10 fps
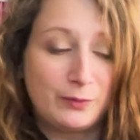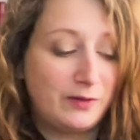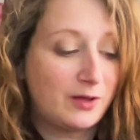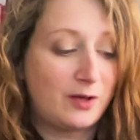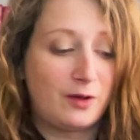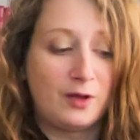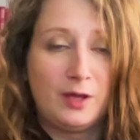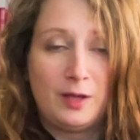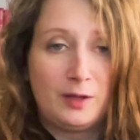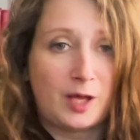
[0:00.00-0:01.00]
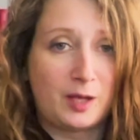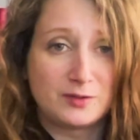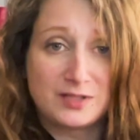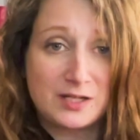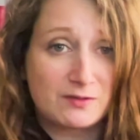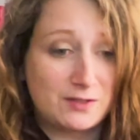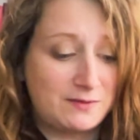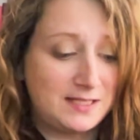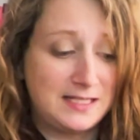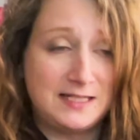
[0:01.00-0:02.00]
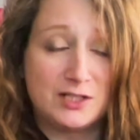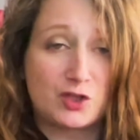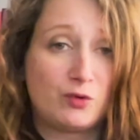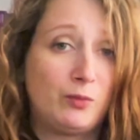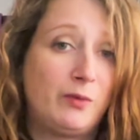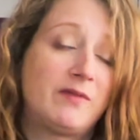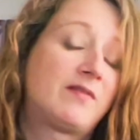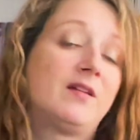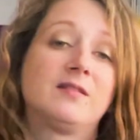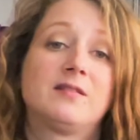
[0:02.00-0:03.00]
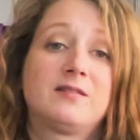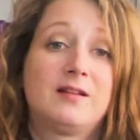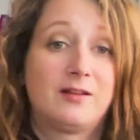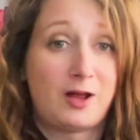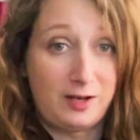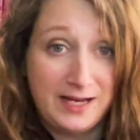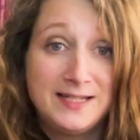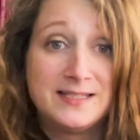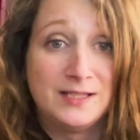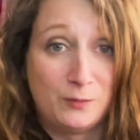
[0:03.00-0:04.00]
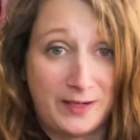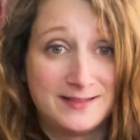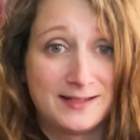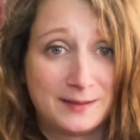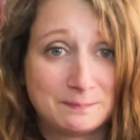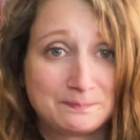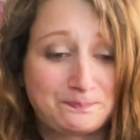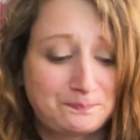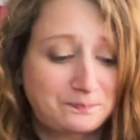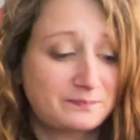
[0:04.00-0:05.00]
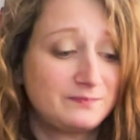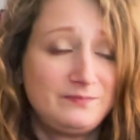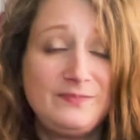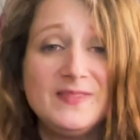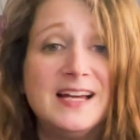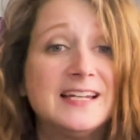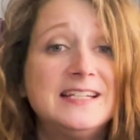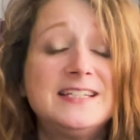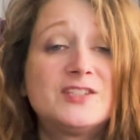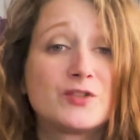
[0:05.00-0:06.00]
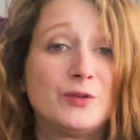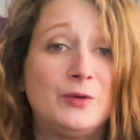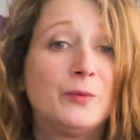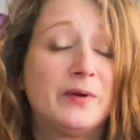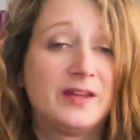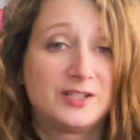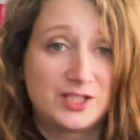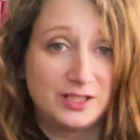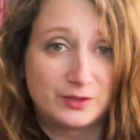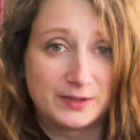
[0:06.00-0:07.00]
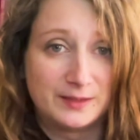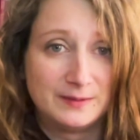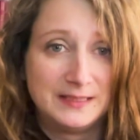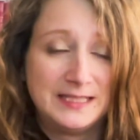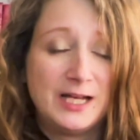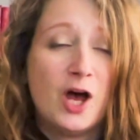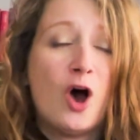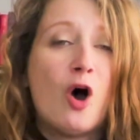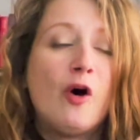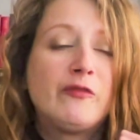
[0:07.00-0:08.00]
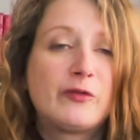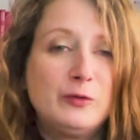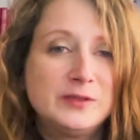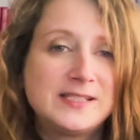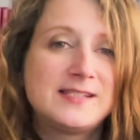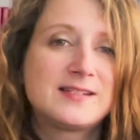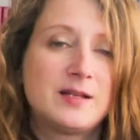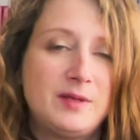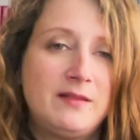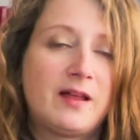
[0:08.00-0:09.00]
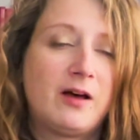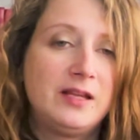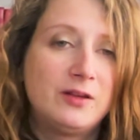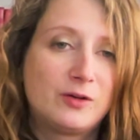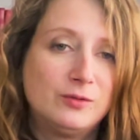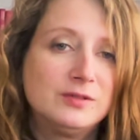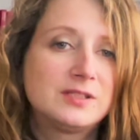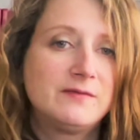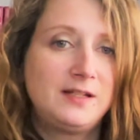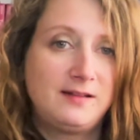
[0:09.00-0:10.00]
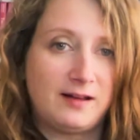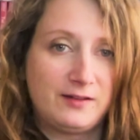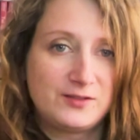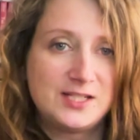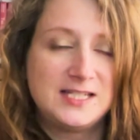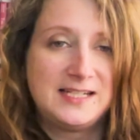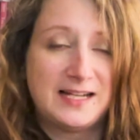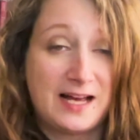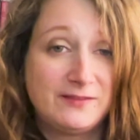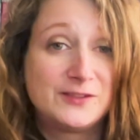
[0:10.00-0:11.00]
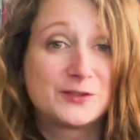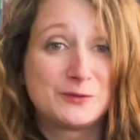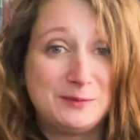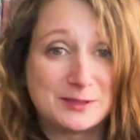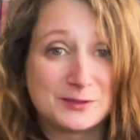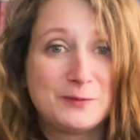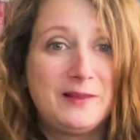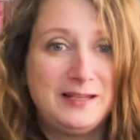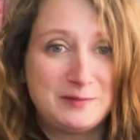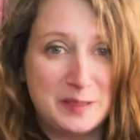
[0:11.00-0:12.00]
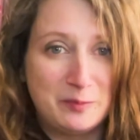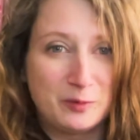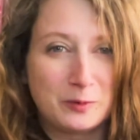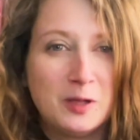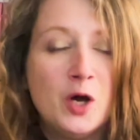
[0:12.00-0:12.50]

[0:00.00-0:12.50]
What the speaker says: with her secretaries. It is true with her ladies-in-waiting. And it is true with her children. Of course, it doesn't mean that in the course of her life she didn't have disagreements with these people,